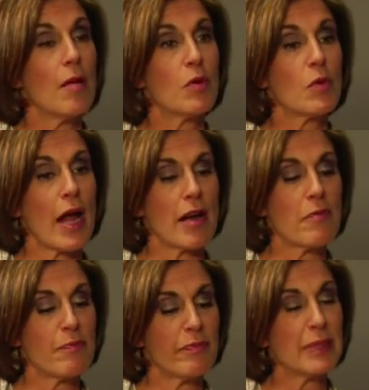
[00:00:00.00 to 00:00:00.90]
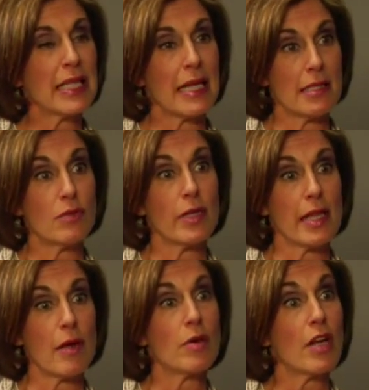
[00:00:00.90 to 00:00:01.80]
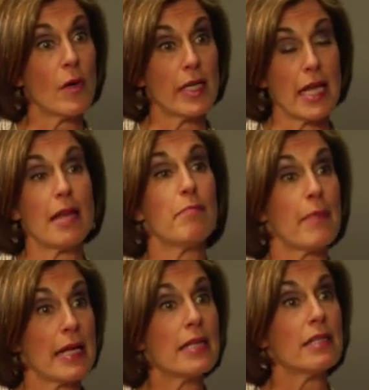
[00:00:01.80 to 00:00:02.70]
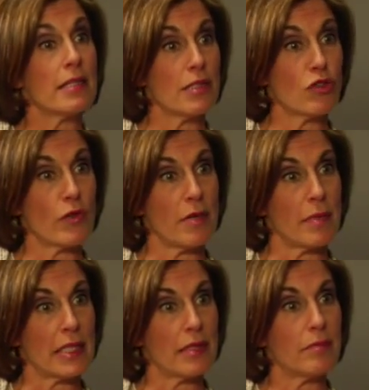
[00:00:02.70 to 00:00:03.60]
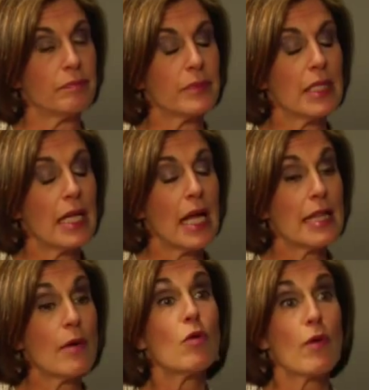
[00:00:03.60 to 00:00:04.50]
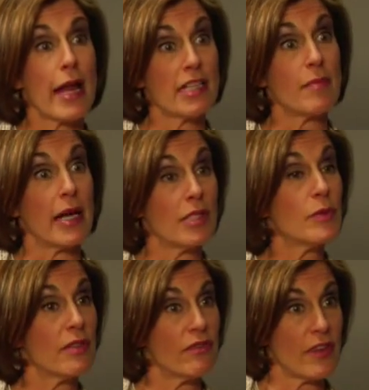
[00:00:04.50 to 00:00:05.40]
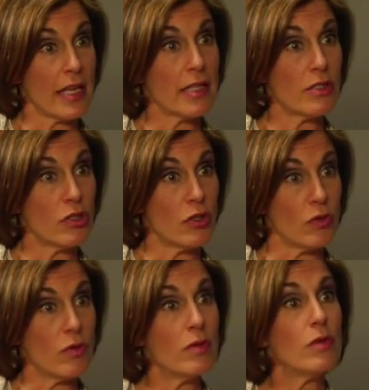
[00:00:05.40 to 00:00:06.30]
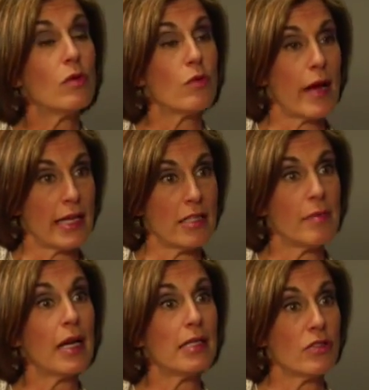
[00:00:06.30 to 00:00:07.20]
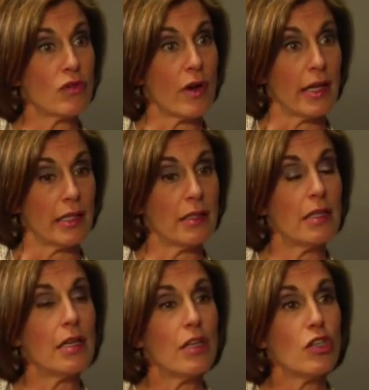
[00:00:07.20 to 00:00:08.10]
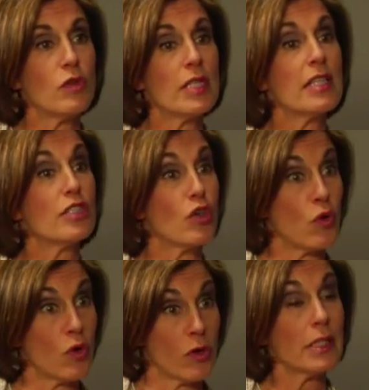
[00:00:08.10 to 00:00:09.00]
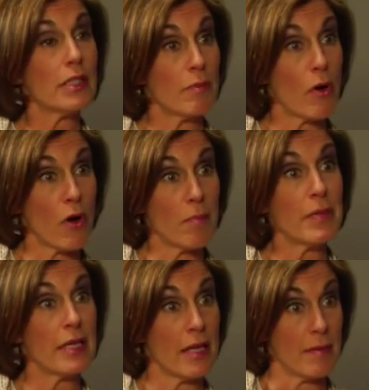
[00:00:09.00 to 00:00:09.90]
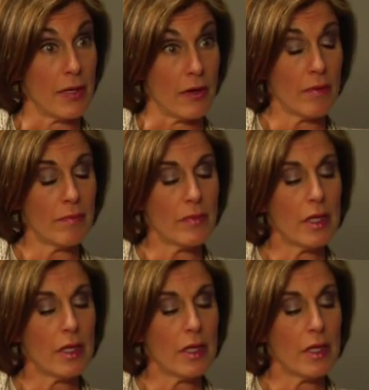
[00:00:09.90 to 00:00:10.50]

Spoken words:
but were at a place where they would go on a maintenance treatment. They were randomized. It was a phase two randomized trial using this oral PARP inhibitor,